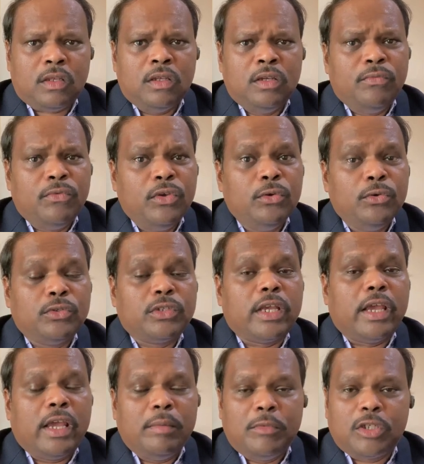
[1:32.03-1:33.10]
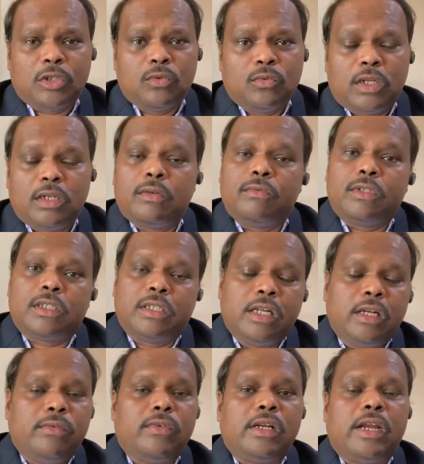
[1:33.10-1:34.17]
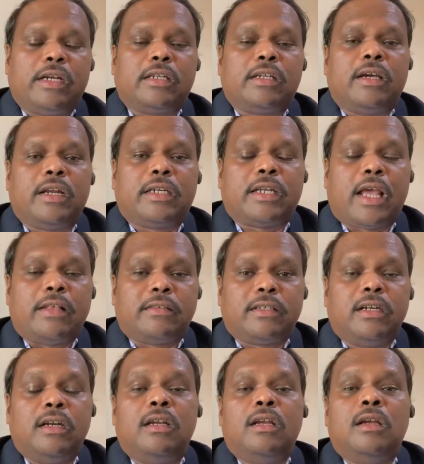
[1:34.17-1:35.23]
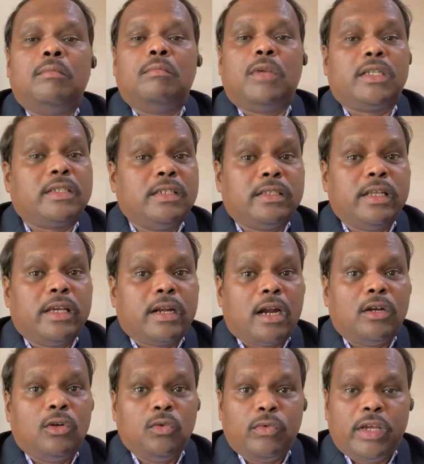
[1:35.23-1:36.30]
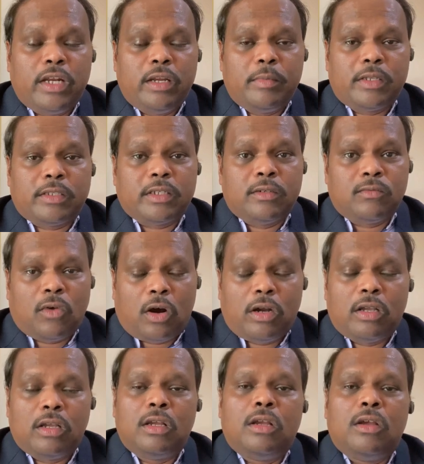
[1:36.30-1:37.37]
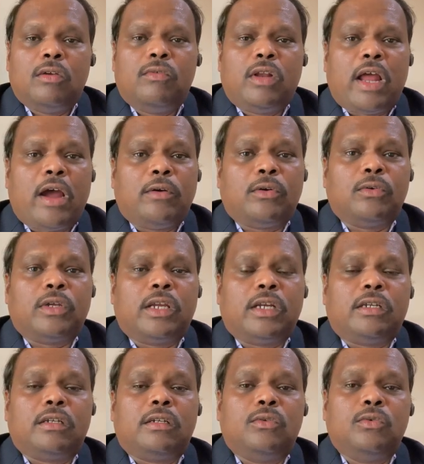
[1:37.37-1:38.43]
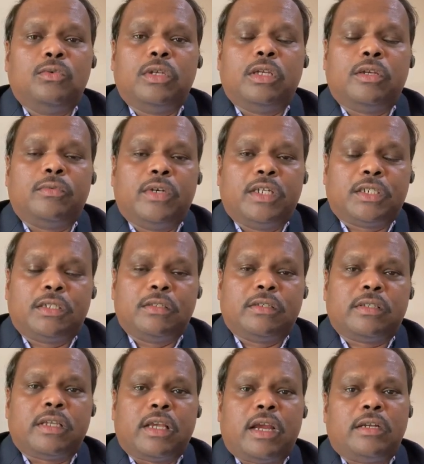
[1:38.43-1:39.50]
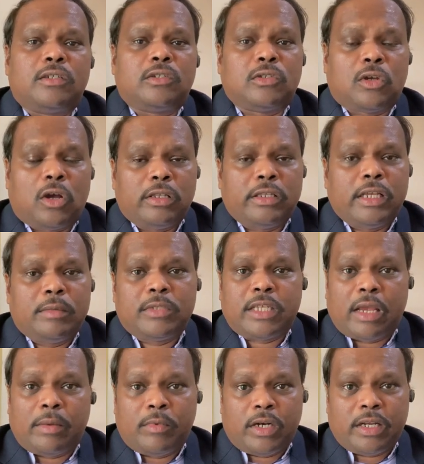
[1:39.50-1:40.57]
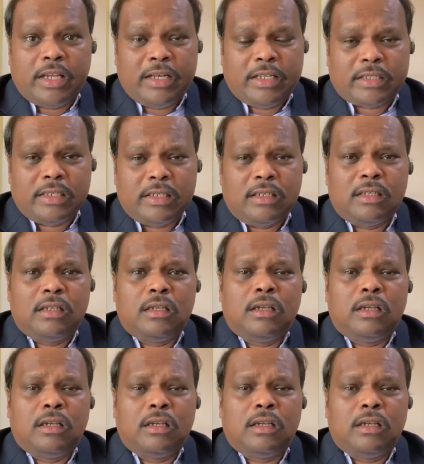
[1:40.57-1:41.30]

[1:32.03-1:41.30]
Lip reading: If we use m is to 1, still we'll get correct answer. But since there are two variables involved, we'll have to get two equations and solve them simultaneously,